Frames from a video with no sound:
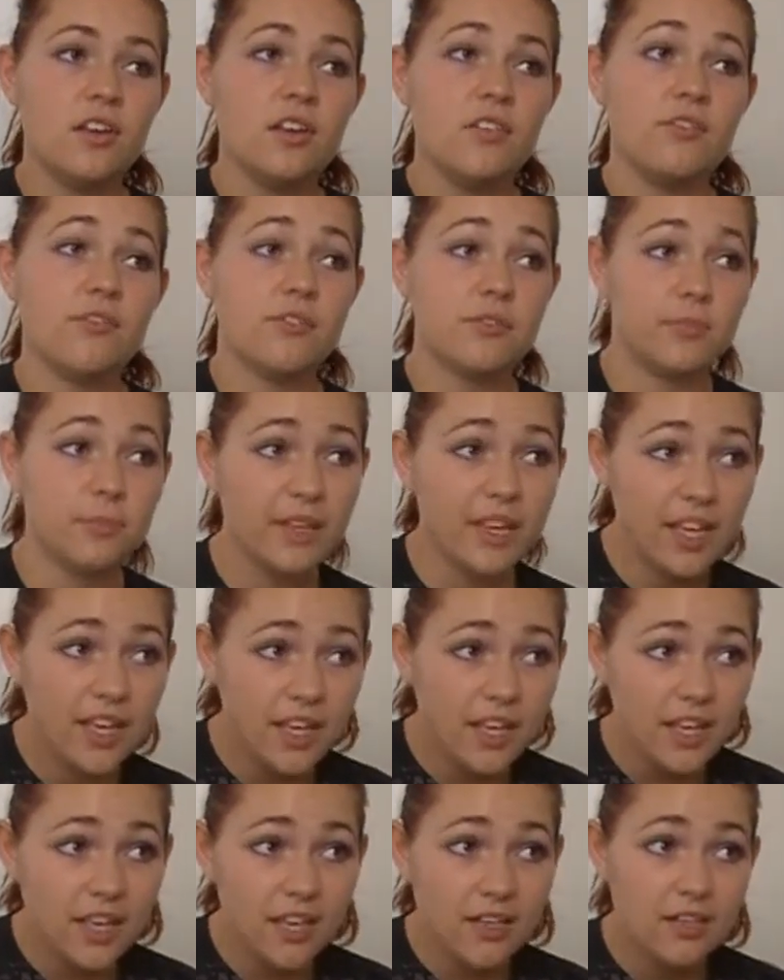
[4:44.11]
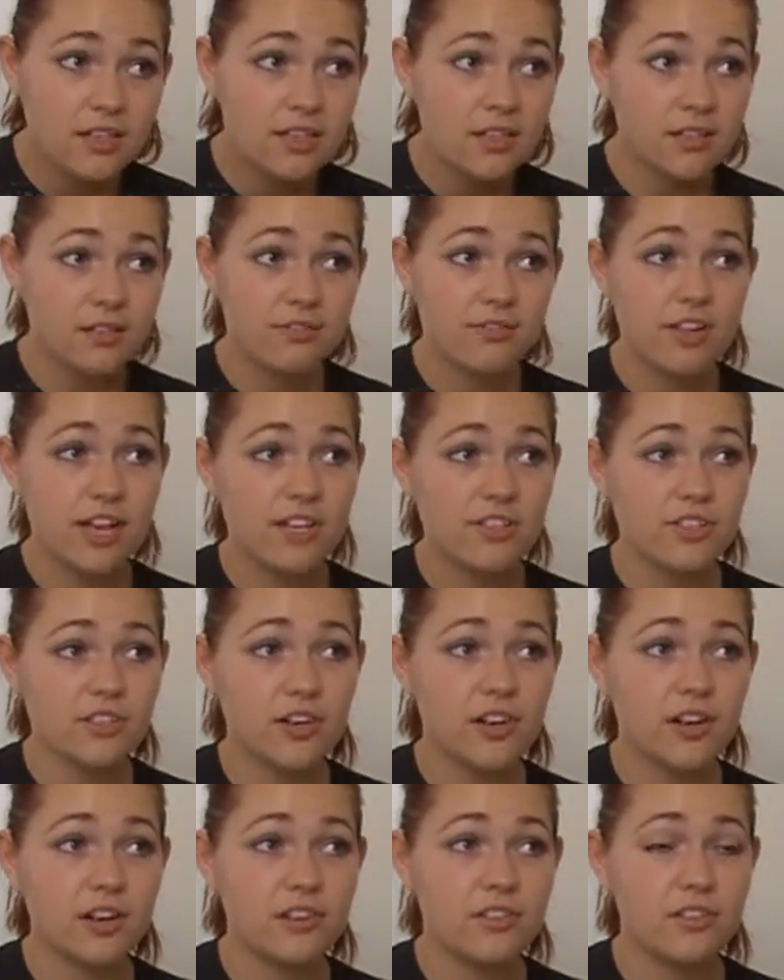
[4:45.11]
For me,
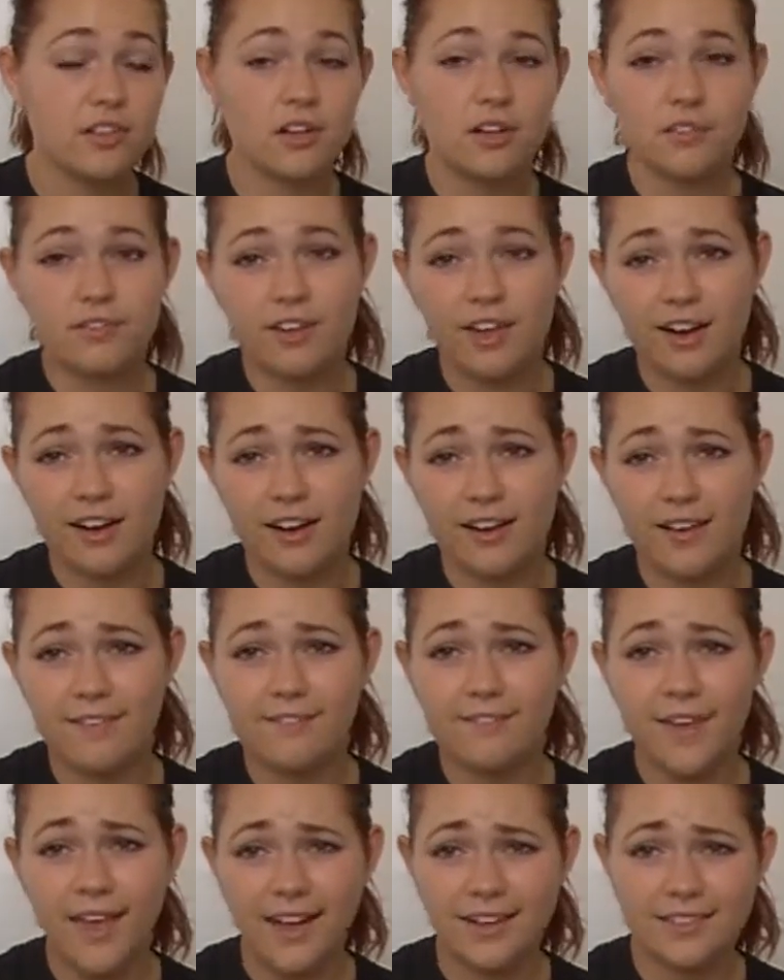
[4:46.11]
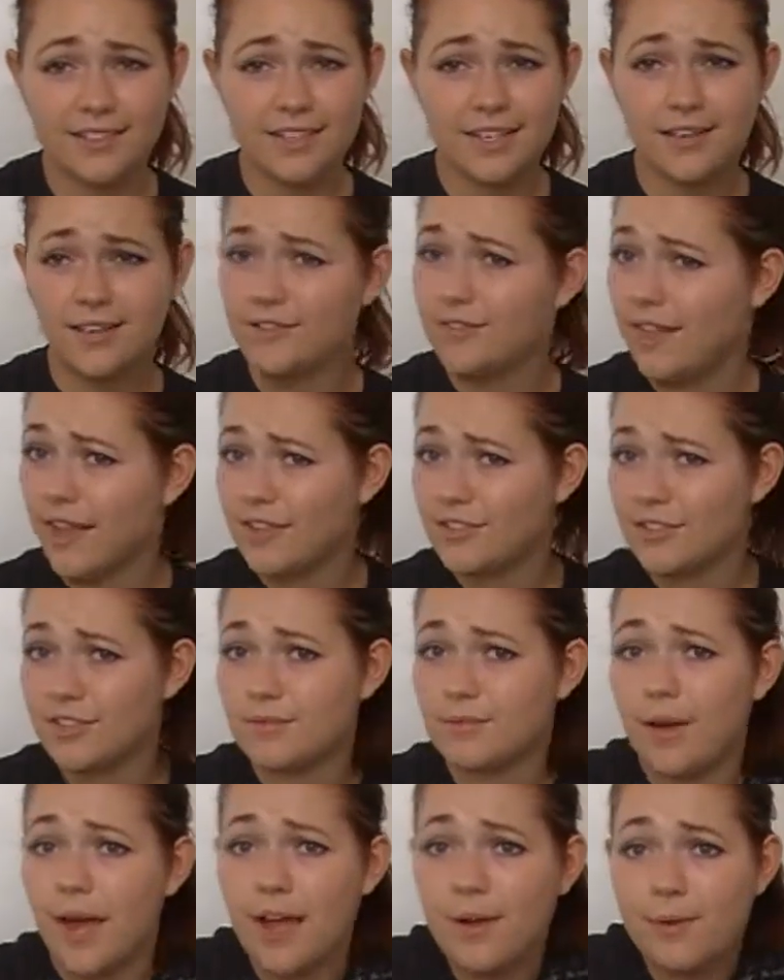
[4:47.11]
flashcards aren't very effective. That's just
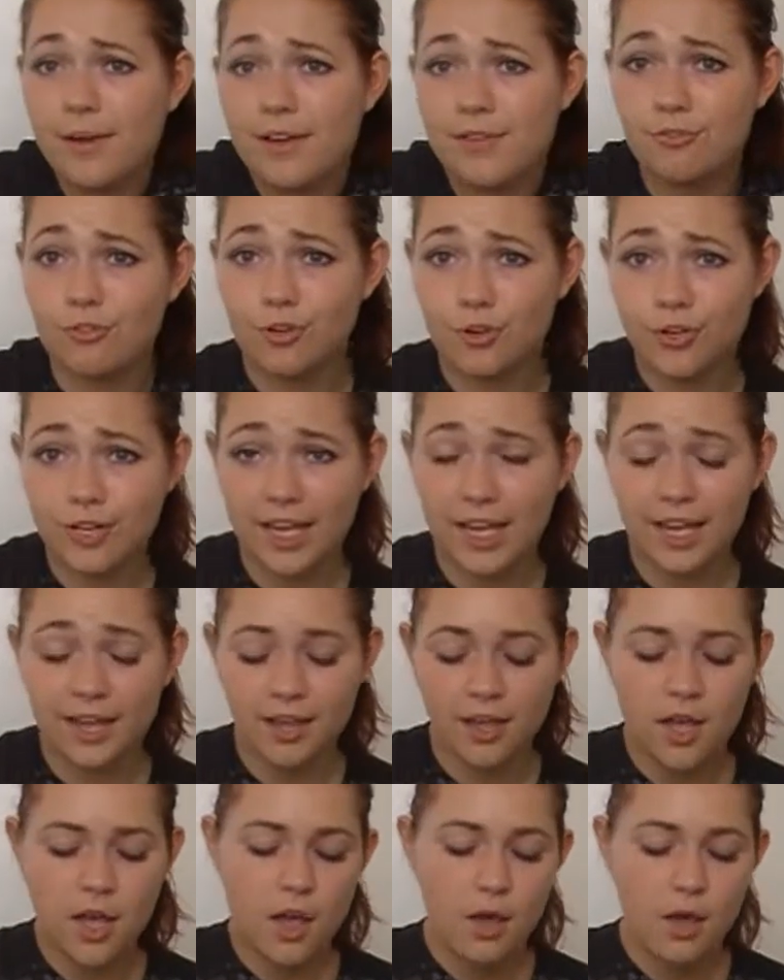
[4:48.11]
my way of learning.